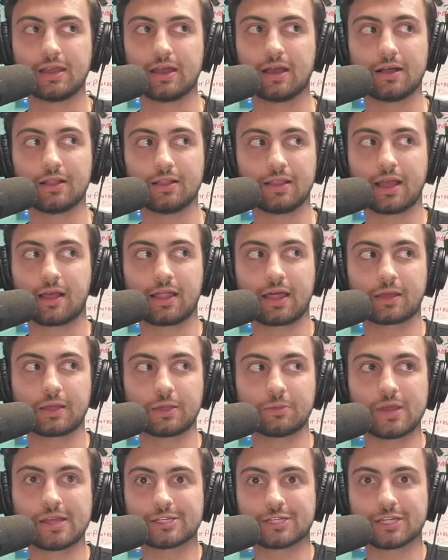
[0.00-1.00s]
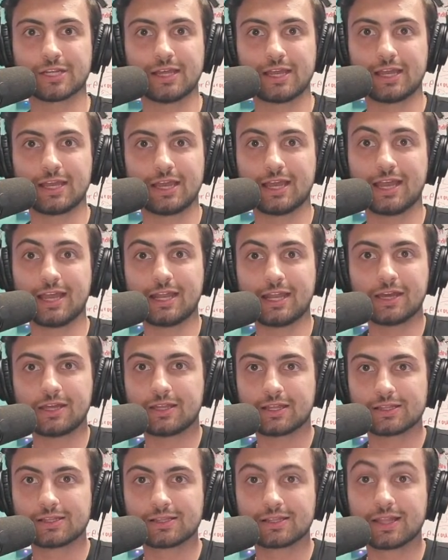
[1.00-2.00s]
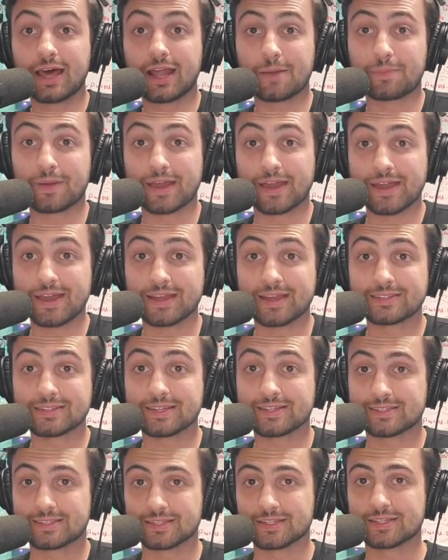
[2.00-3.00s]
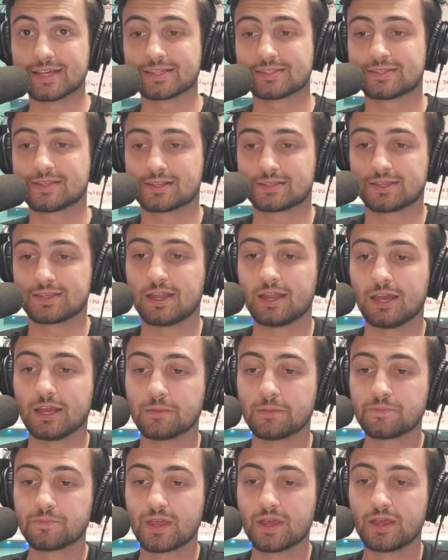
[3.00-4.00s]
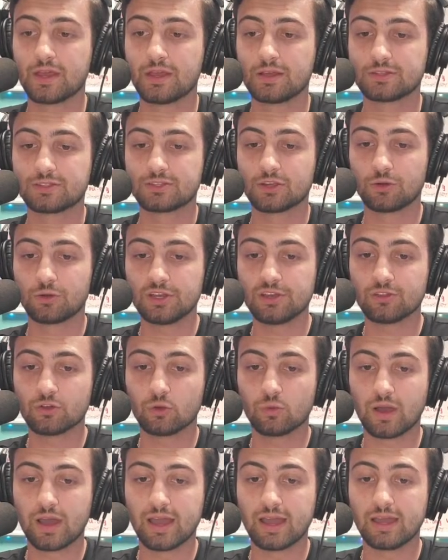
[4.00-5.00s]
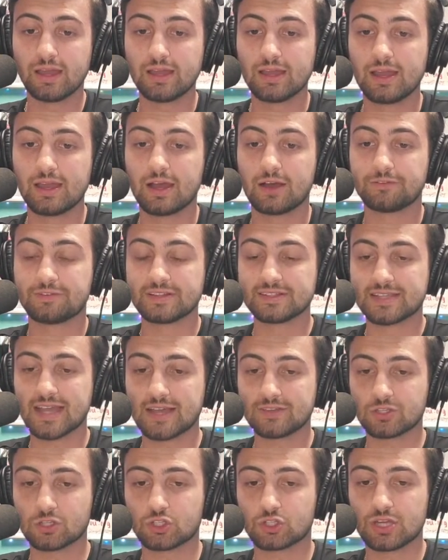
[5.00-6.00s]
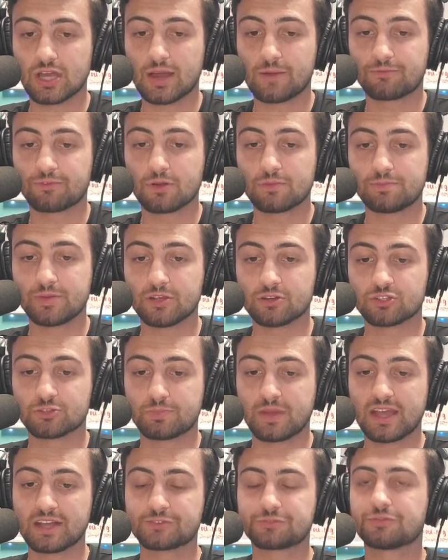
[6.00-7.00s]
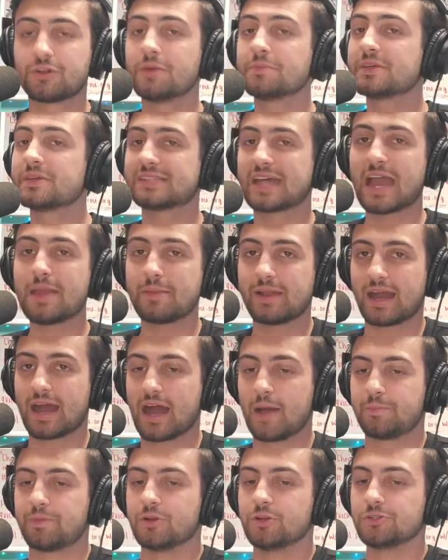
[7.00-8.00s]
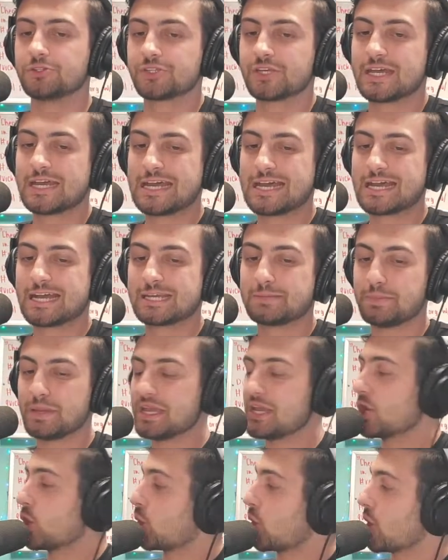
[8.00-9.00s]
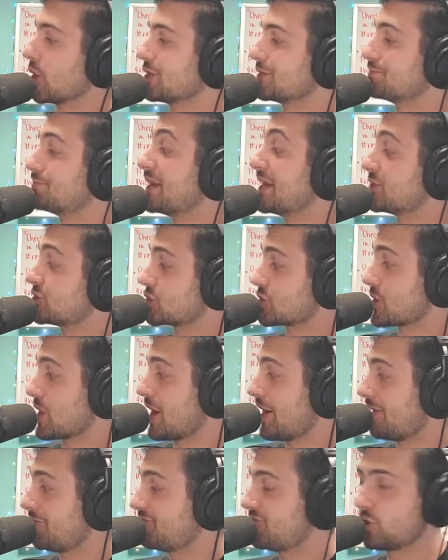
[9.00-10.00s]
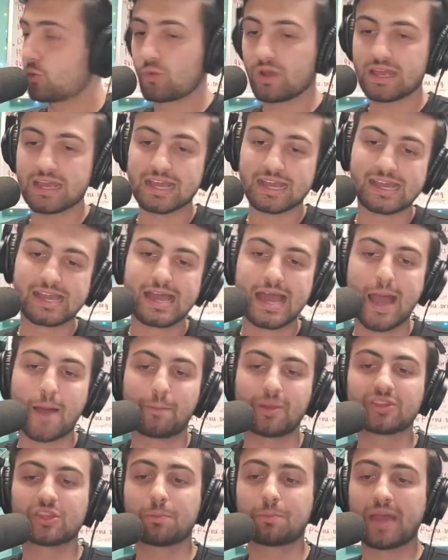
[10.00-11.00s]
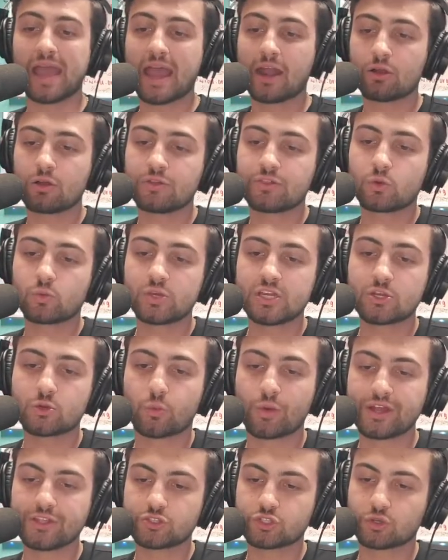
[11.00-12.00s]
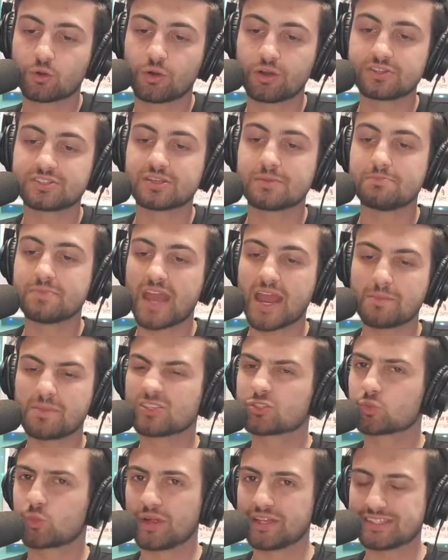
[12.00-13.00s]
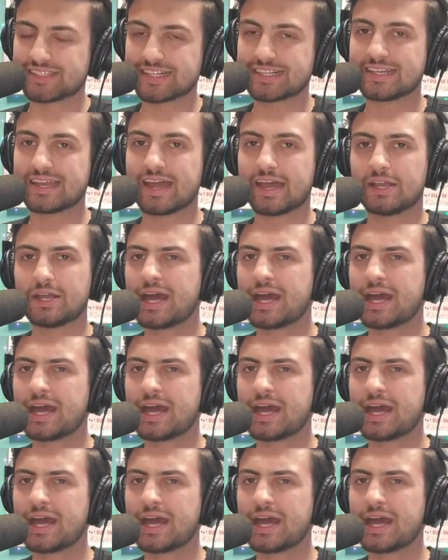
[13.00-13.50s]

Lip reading: like I mentioned, he didn't let up a hit until that 6th inning. So either way, a fantastic job from Pierce Banks from the Diamond Hoppers, being awarded Pitcher of the Week. But the Batter of the Week went towards the Mammoths once again,